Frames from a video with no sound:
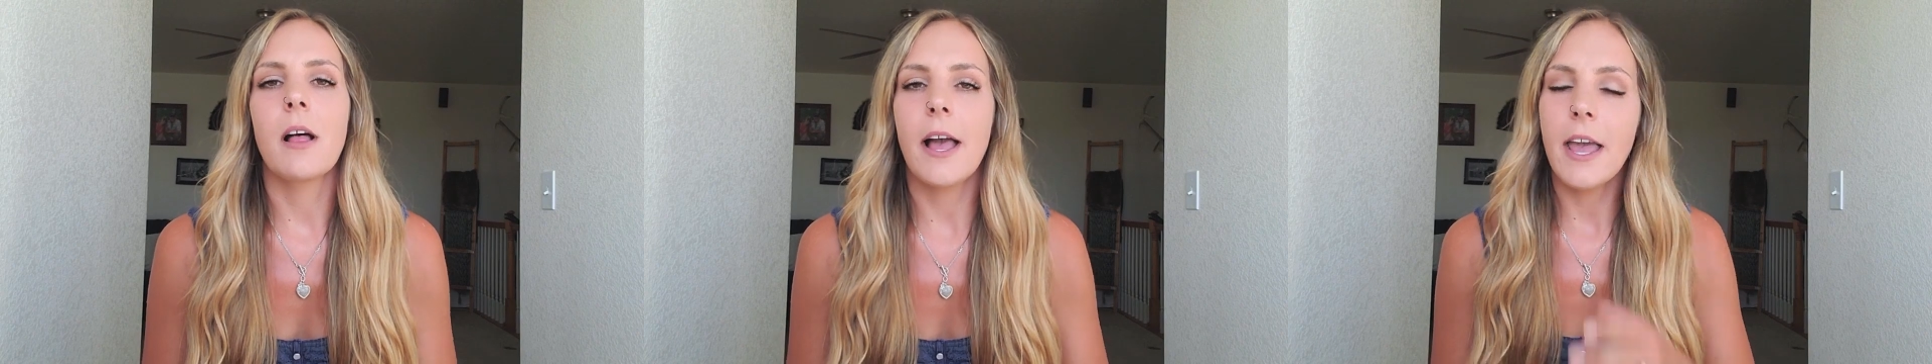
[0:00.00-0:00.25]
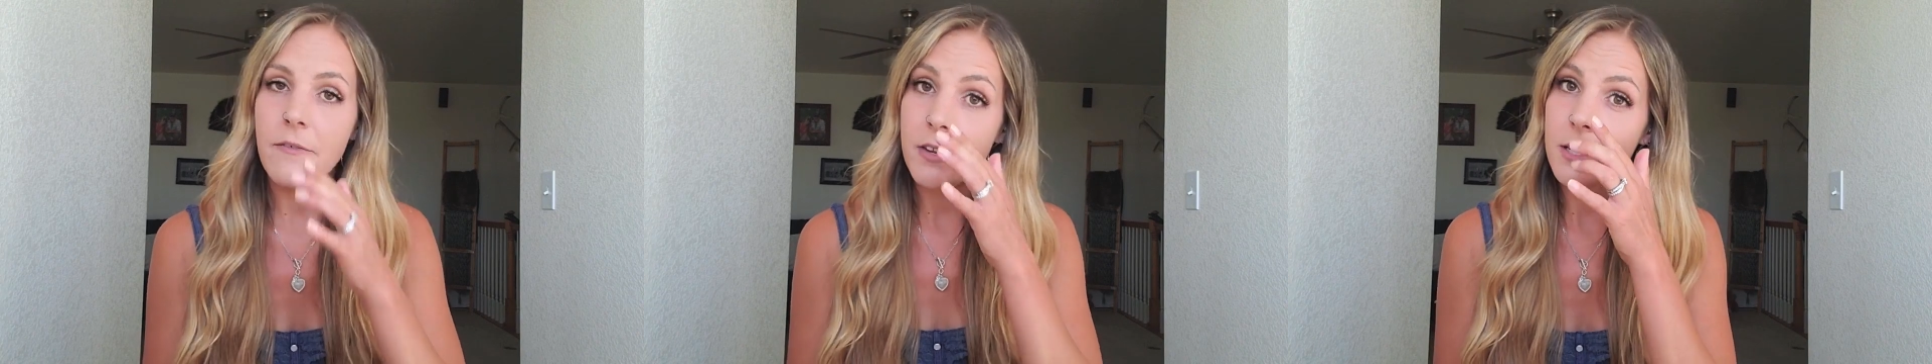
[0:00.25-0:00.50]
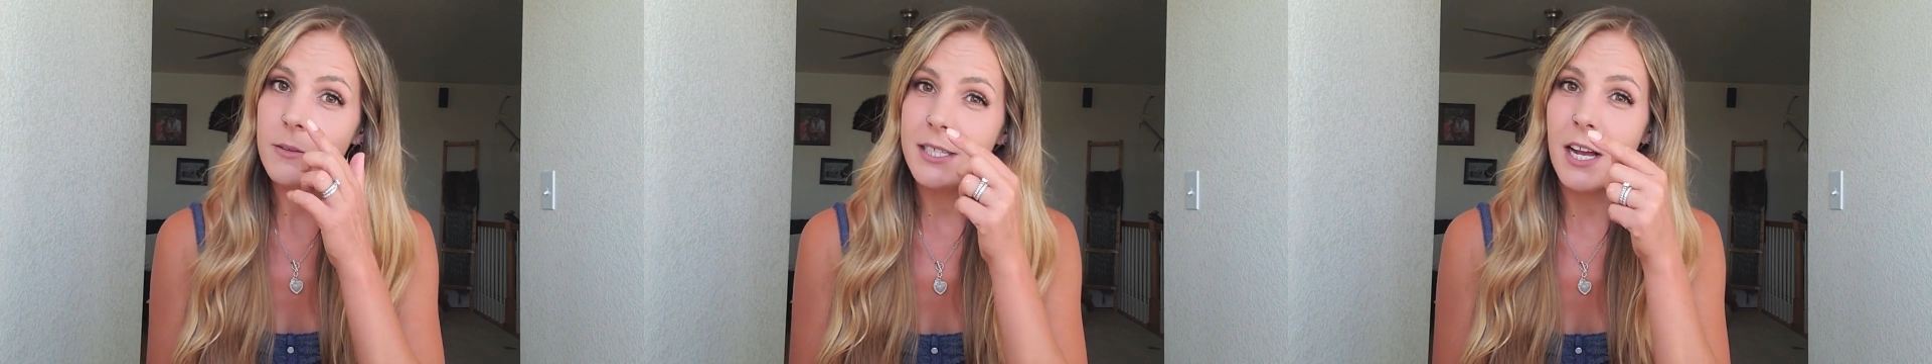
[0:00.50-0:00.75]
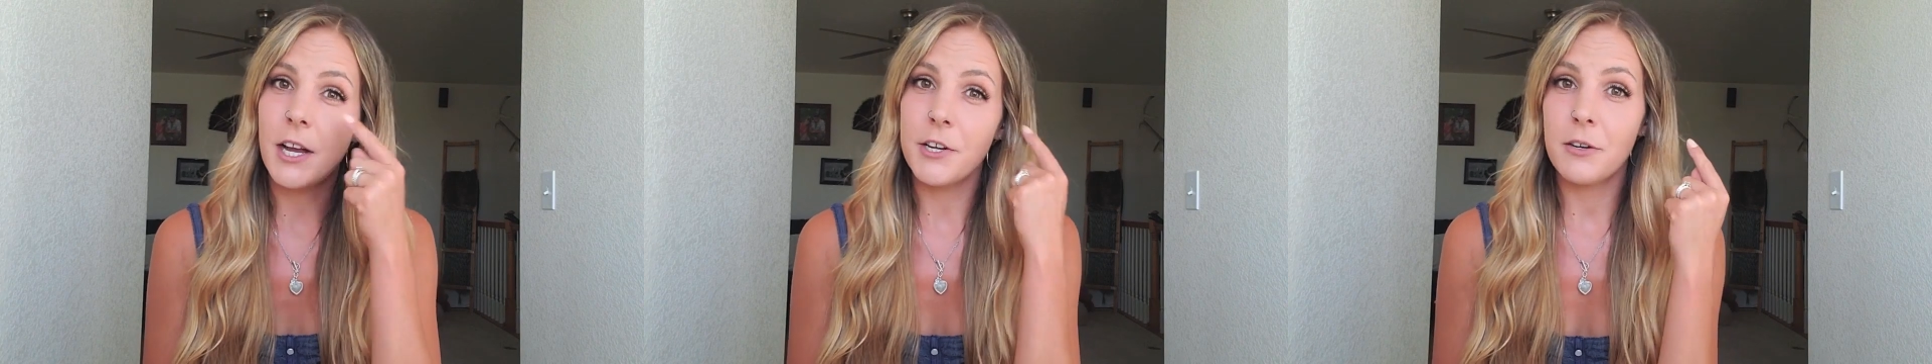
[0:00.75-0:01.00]
I even used
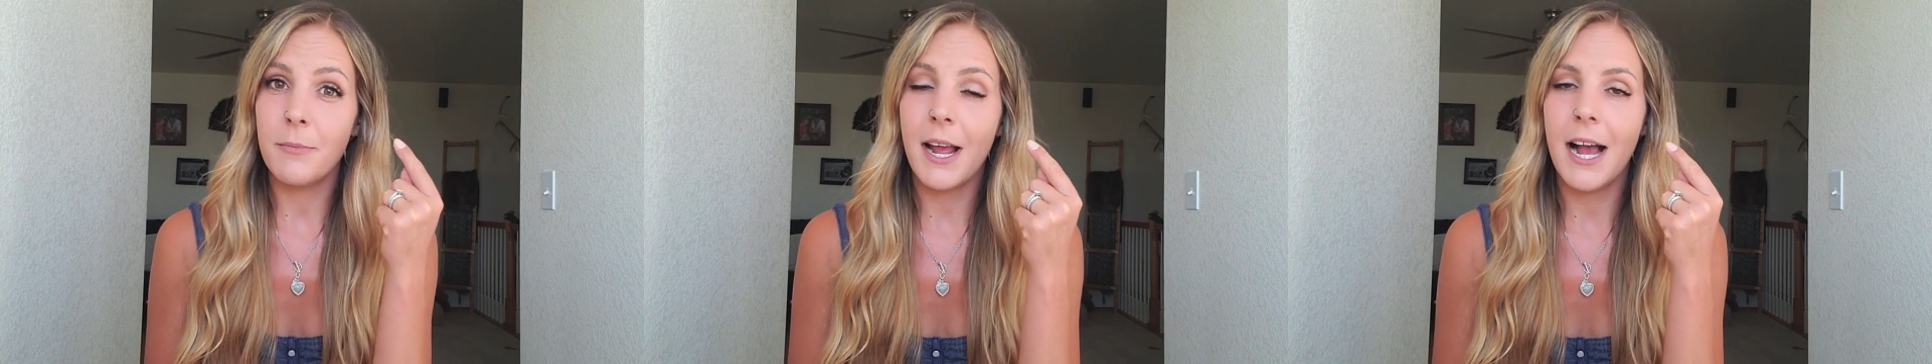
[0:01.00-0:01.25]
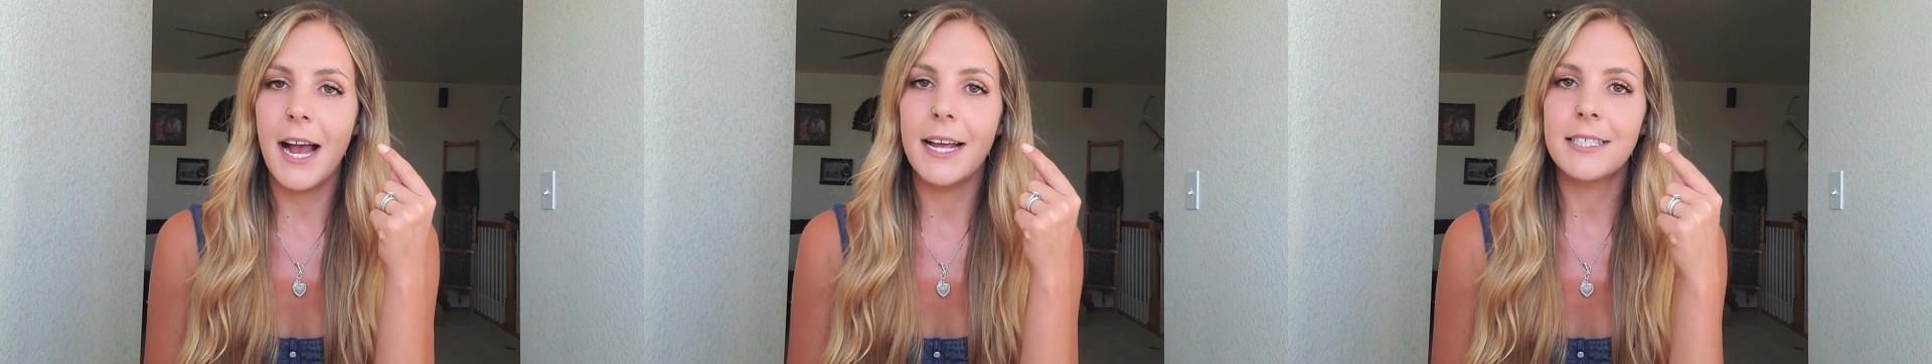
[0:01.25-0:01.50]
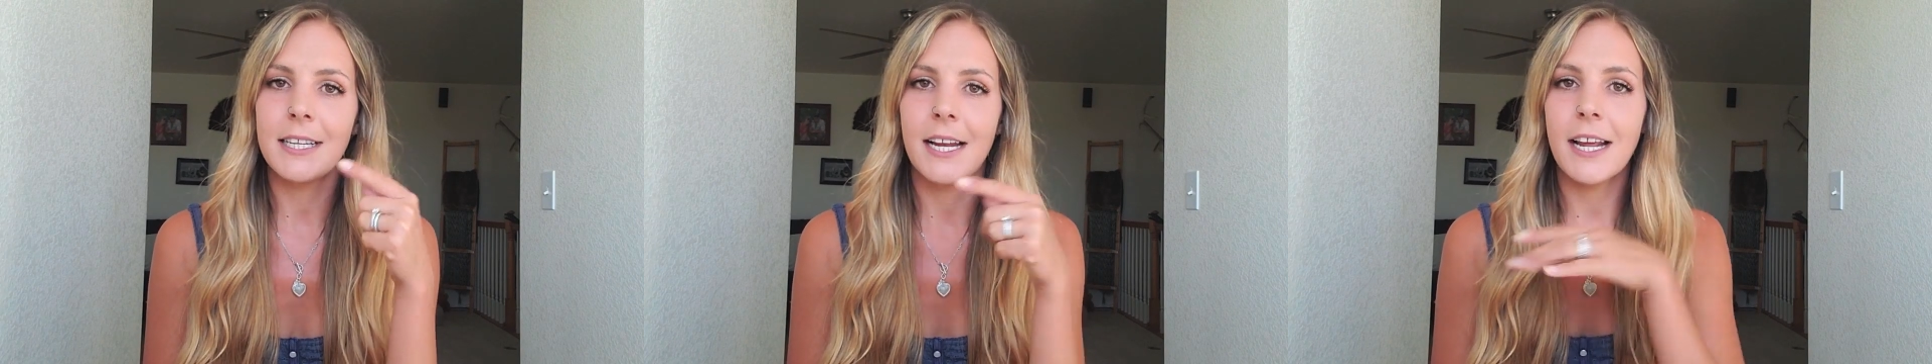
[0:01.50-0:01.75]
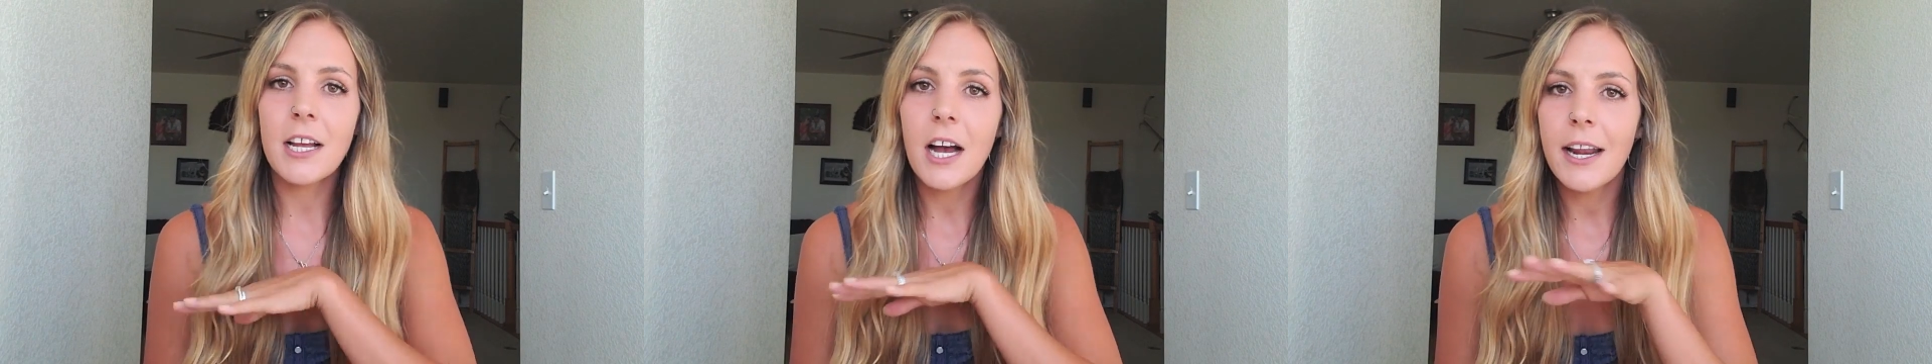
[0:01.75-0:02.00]
it under my eyes, and
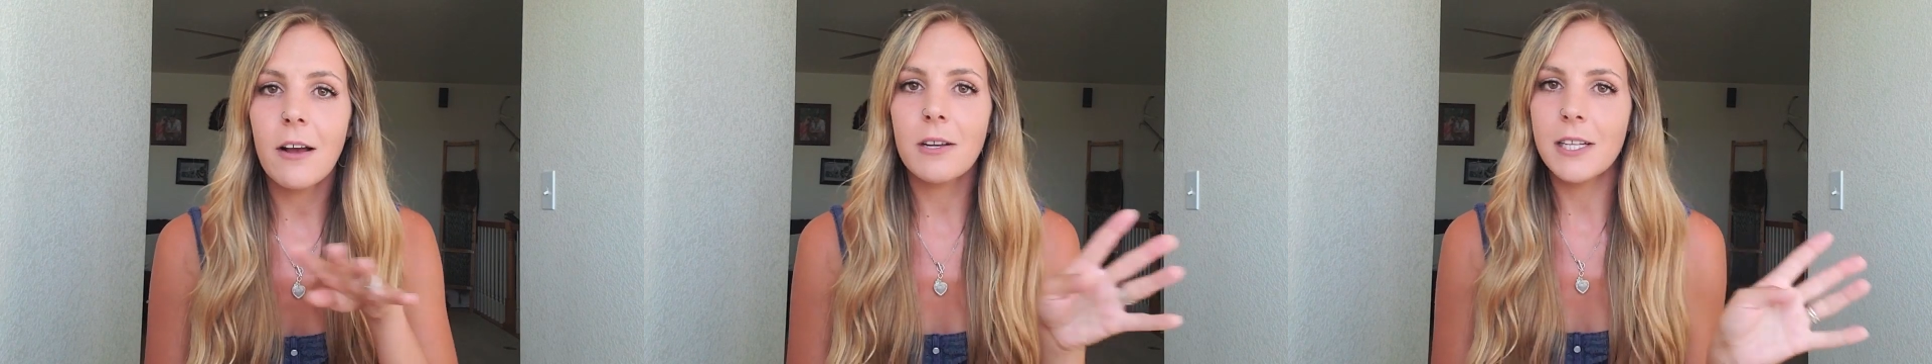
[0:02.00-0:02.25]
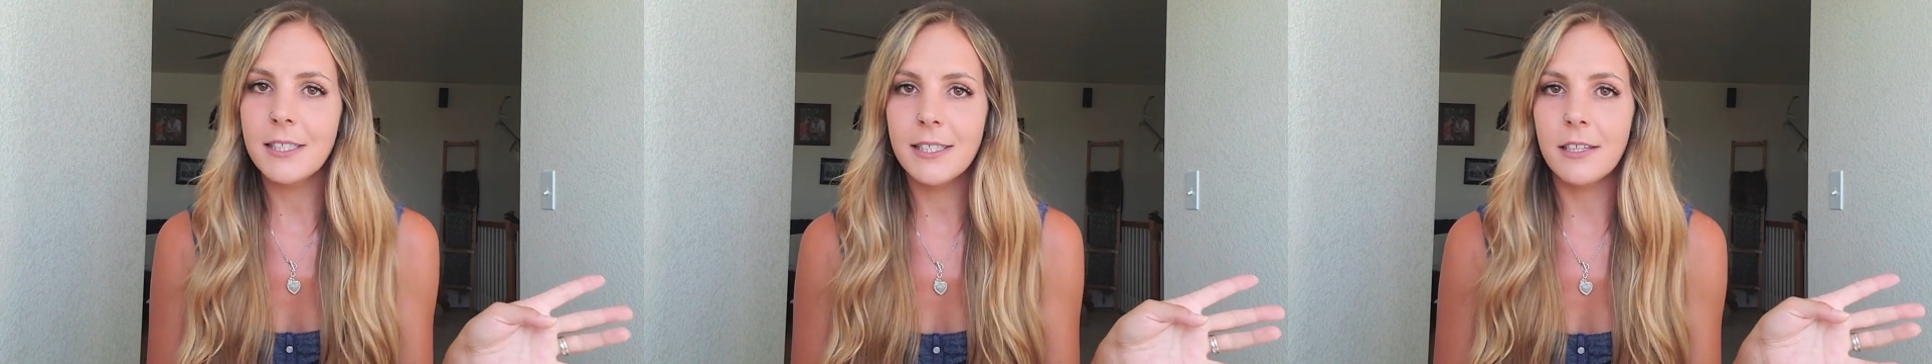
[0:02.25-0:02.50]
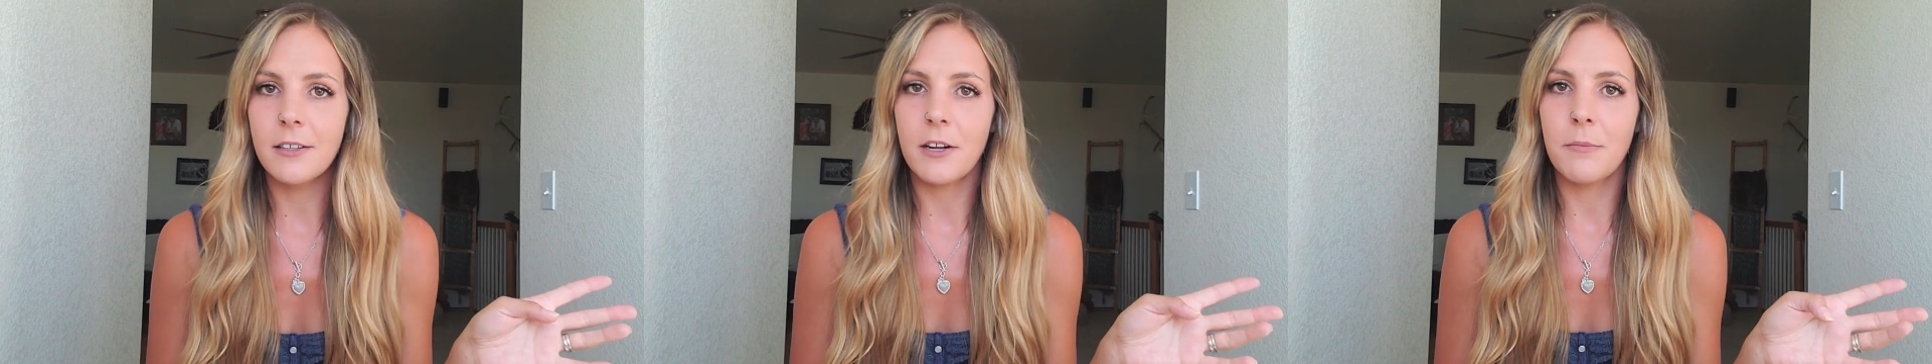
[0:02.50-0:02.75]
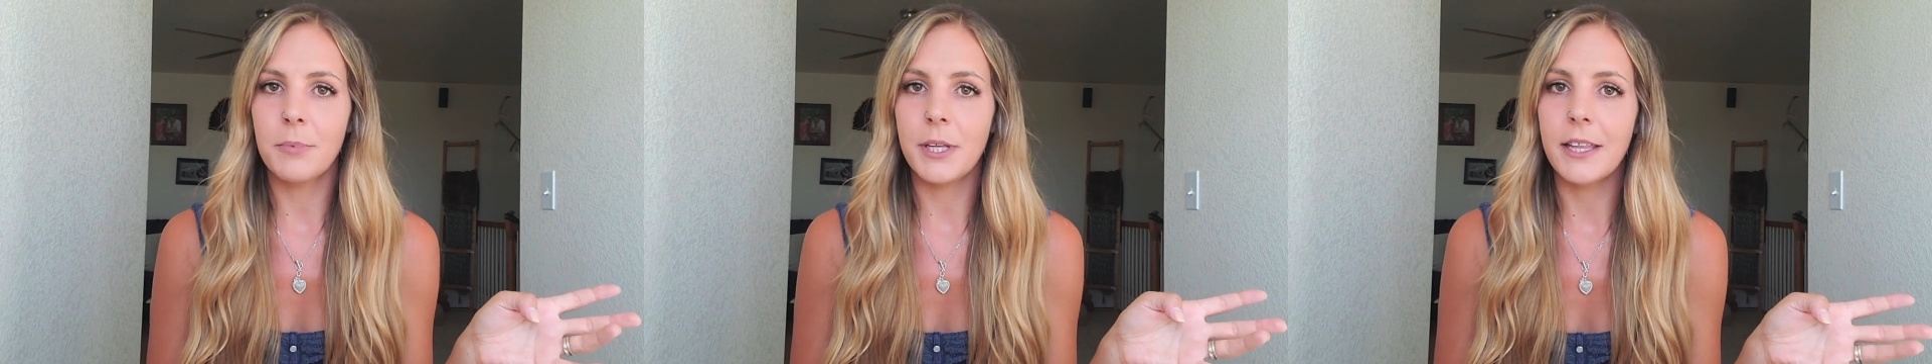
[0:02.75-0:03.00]
I cut out concealer
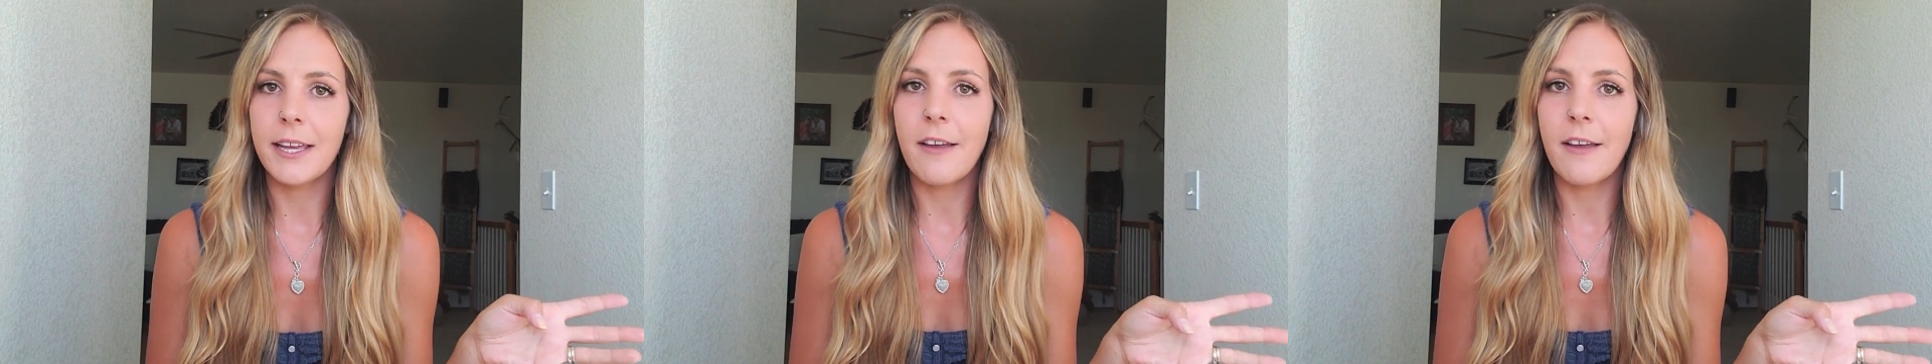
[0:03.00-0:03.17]
completely.